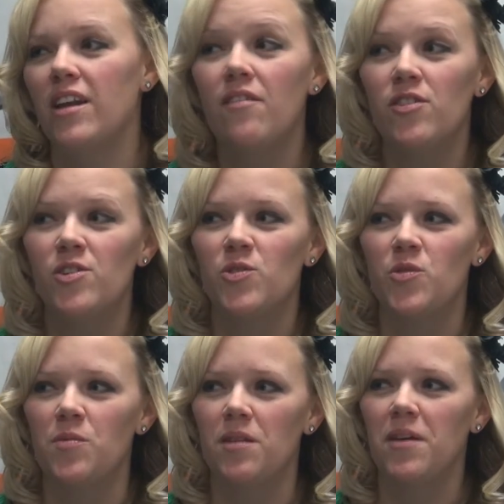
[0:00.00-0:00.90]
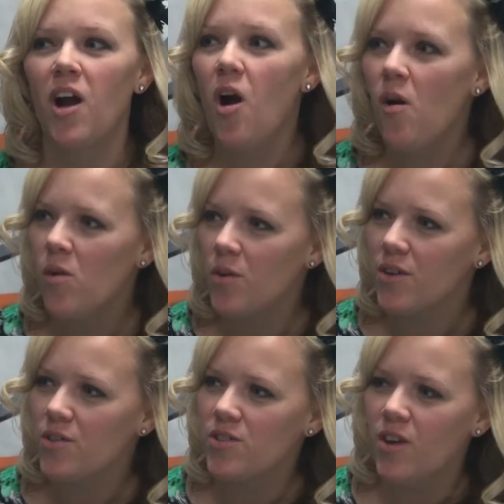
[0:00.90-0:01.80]
But I never assume, and I'm like, oh,
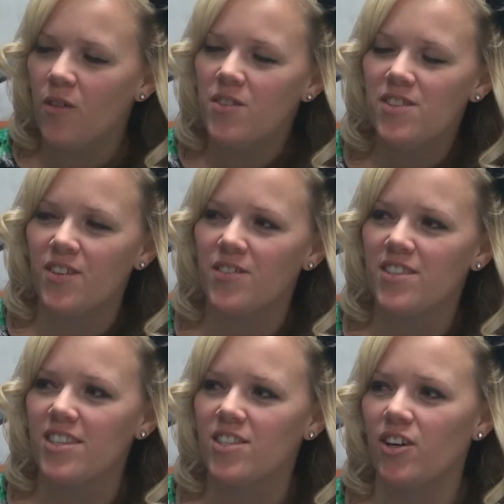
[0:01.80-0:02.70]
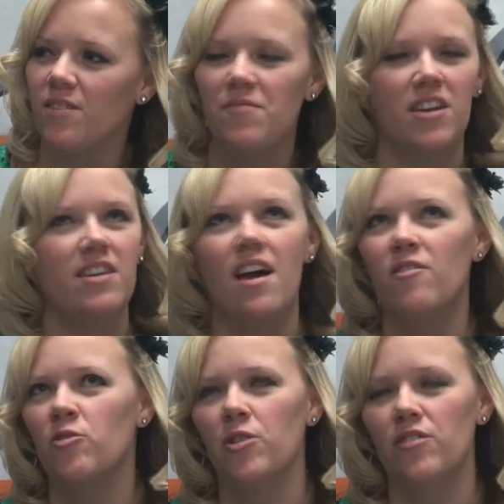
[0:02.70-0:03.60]
you're so-and-so's sister.
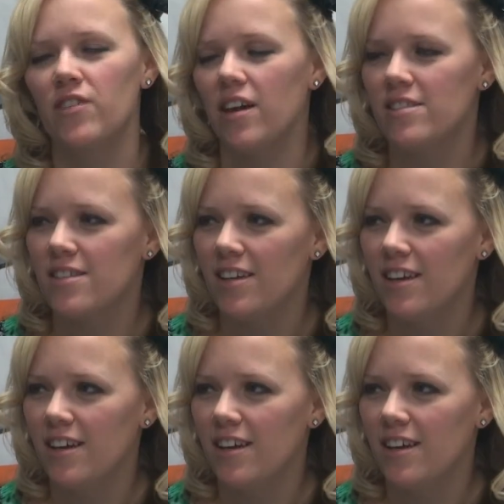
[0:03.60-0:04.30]
Never would have guessed.